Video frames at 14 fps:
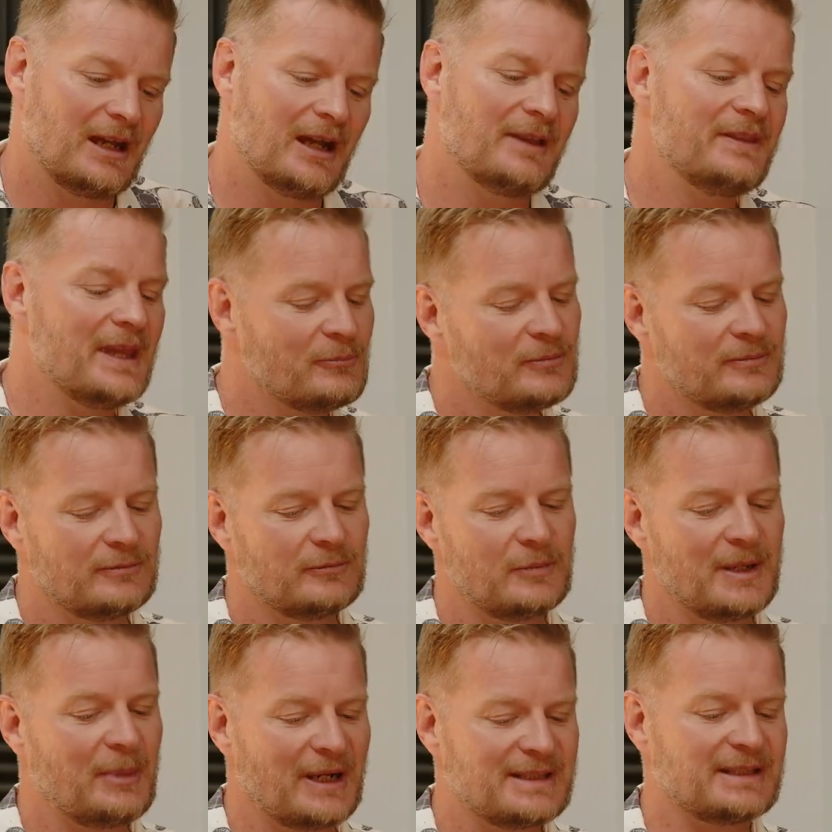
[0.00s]
And then
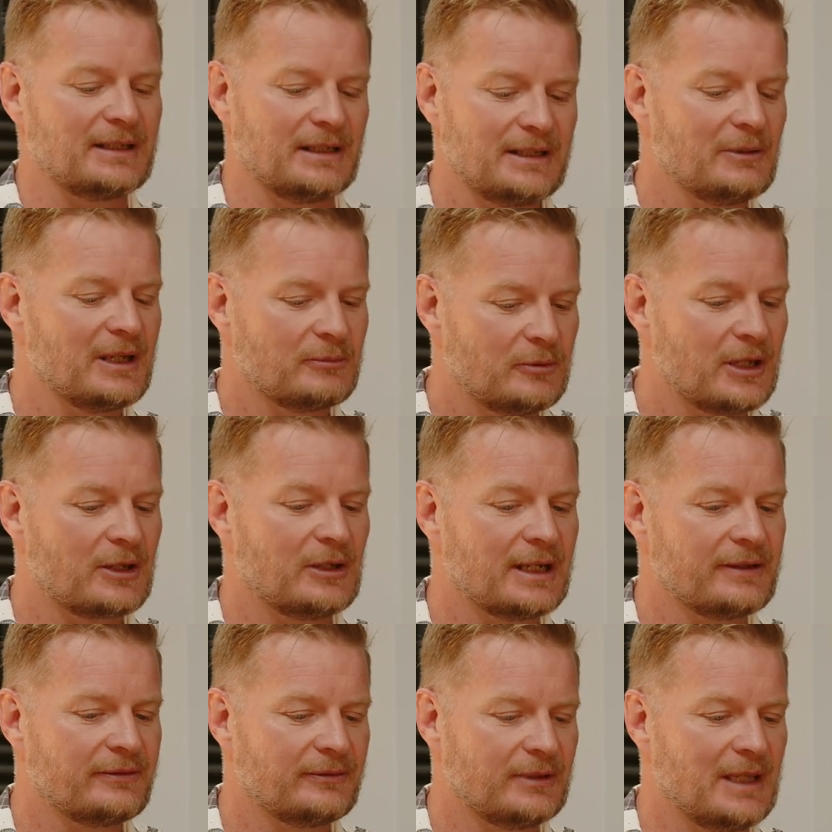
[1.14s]
we're
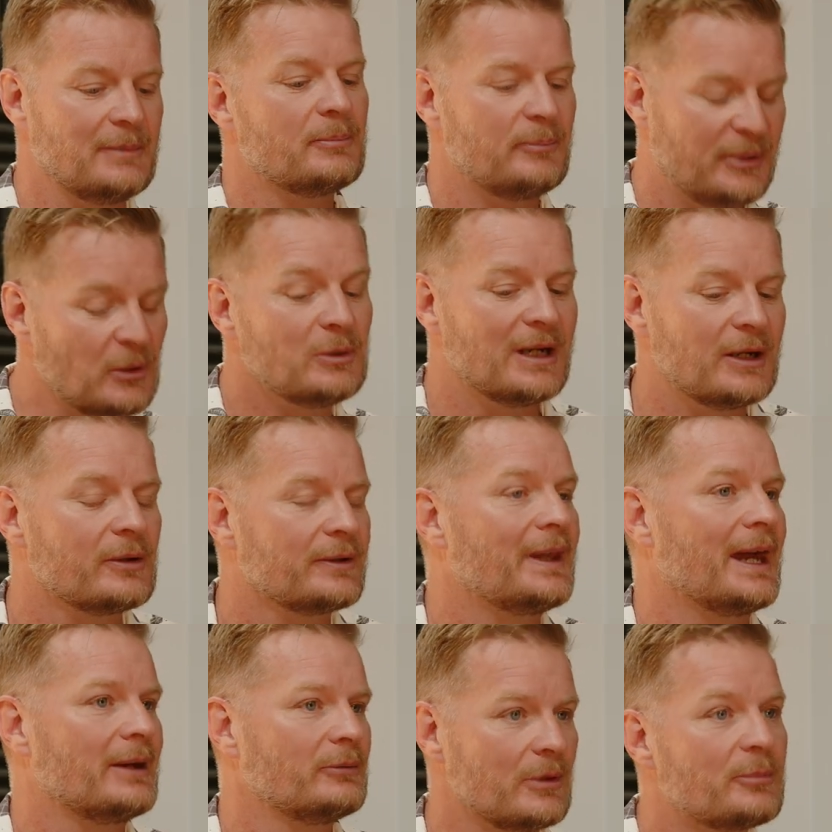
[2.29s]
kind of building on
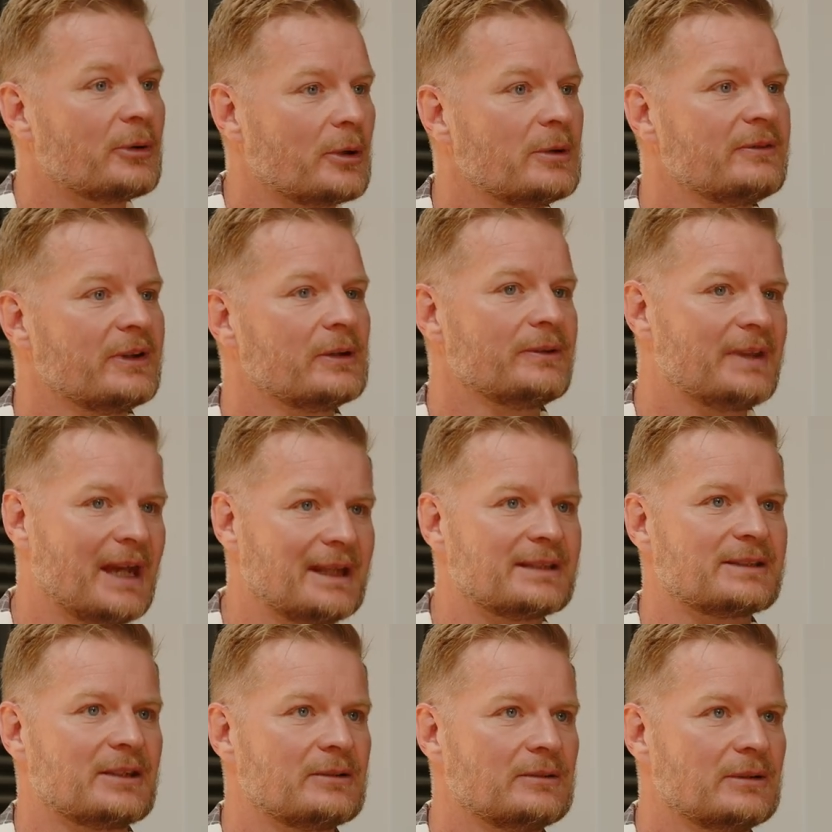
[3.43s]
that. We're improving on that.
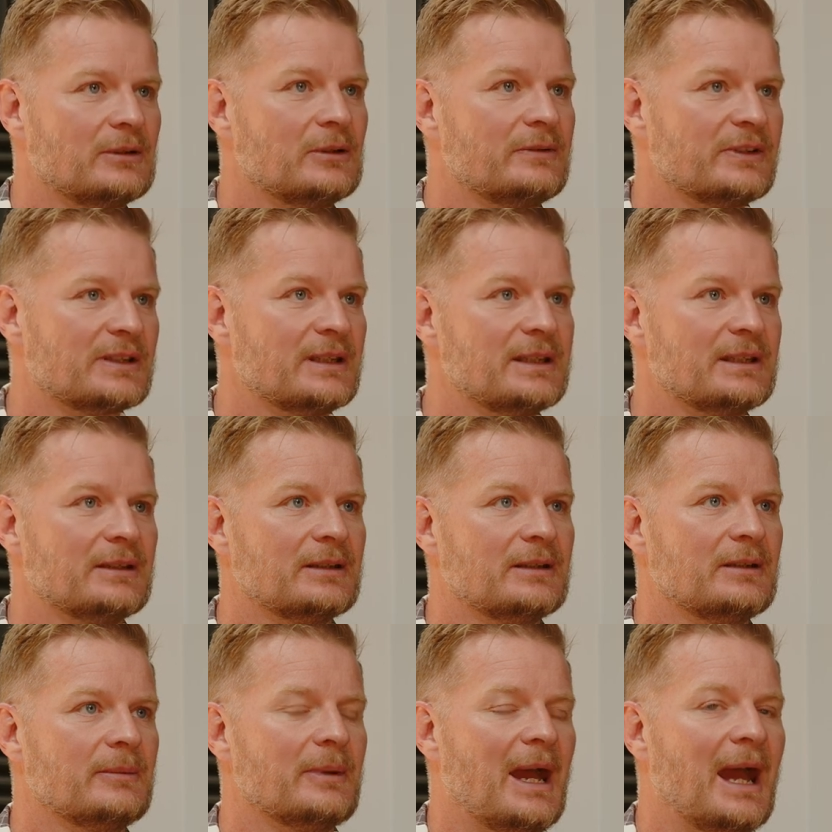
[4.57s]
So obviously,
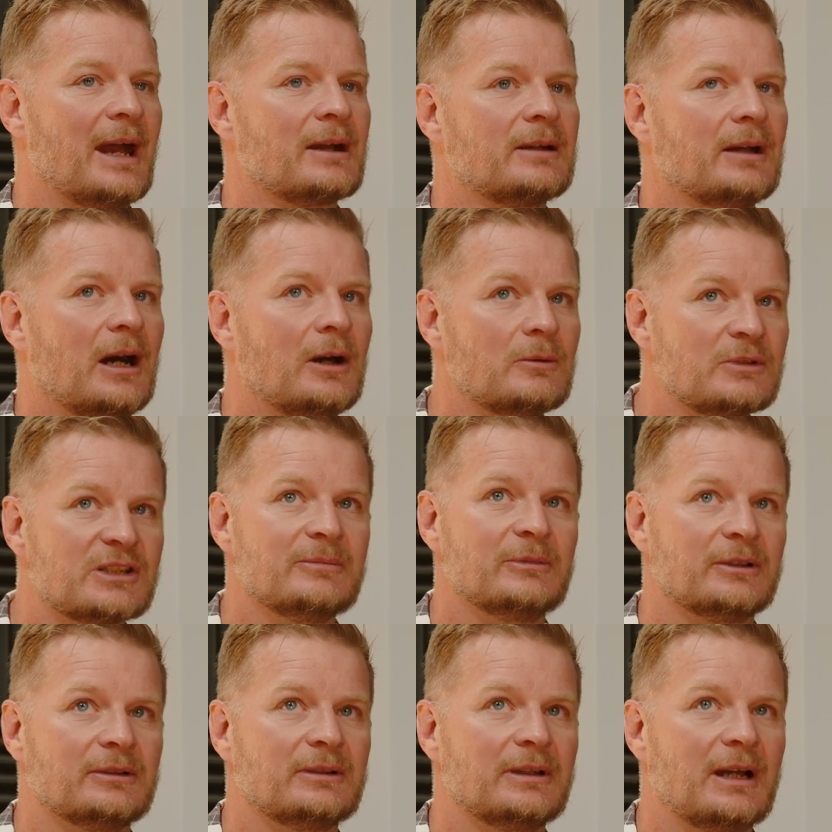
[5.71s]
our
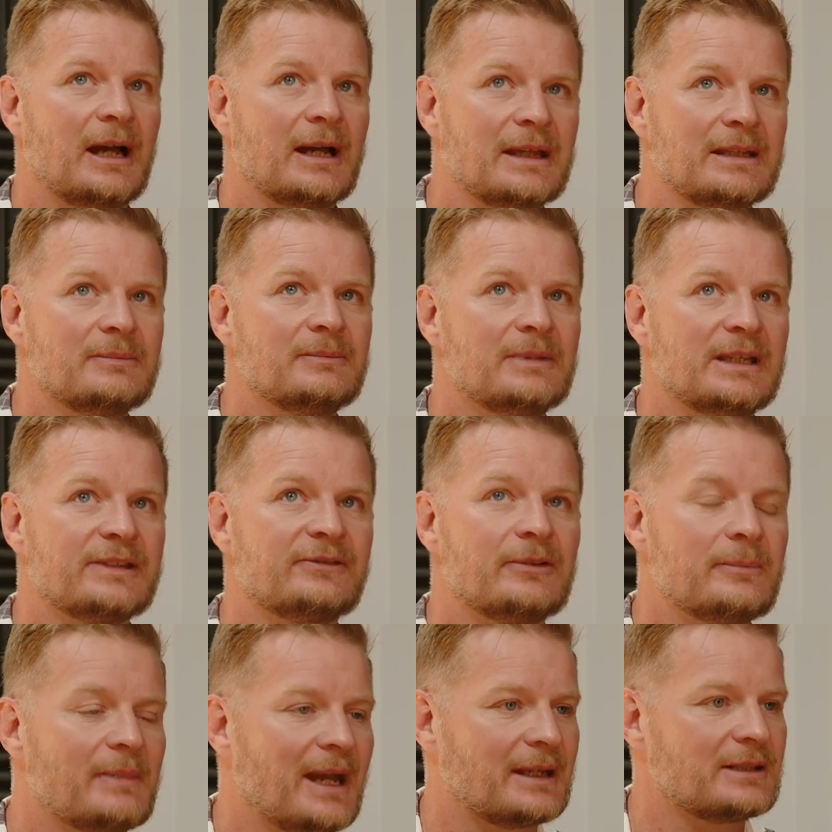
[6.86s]
ultimate aim is
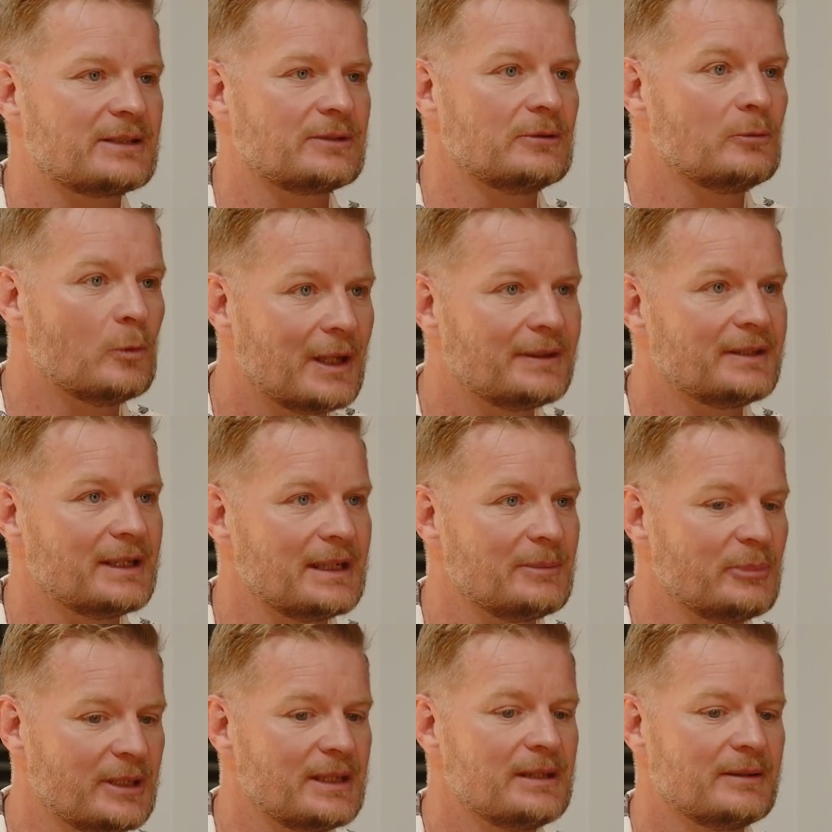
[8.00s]
for Max to one day
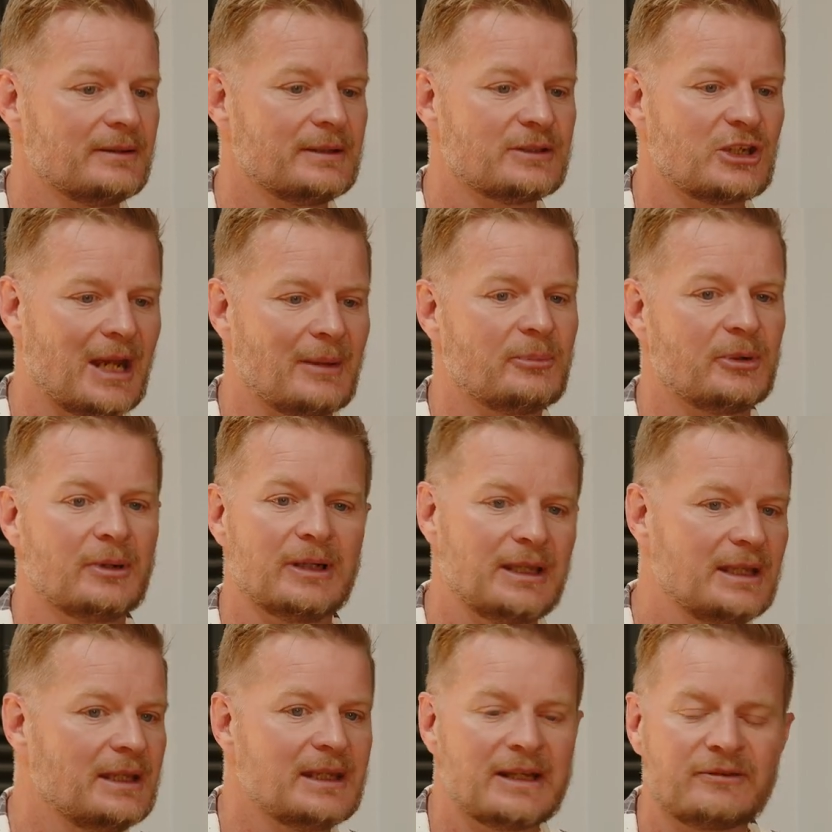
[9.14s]
be the chatbot
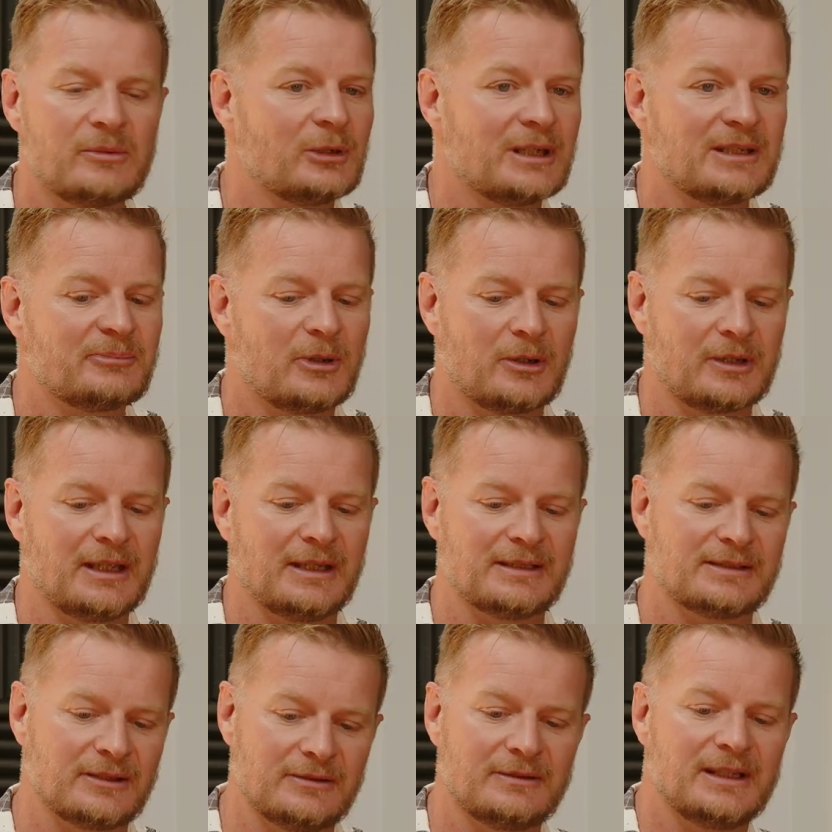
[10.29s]
in everybody's
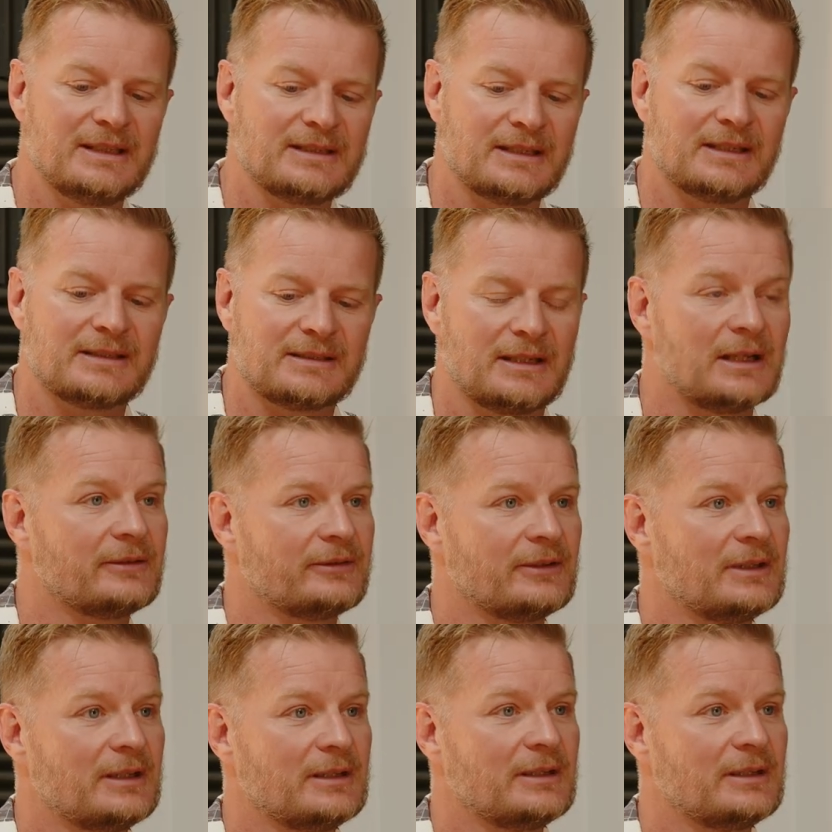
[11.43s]
pockets who needs this stuff,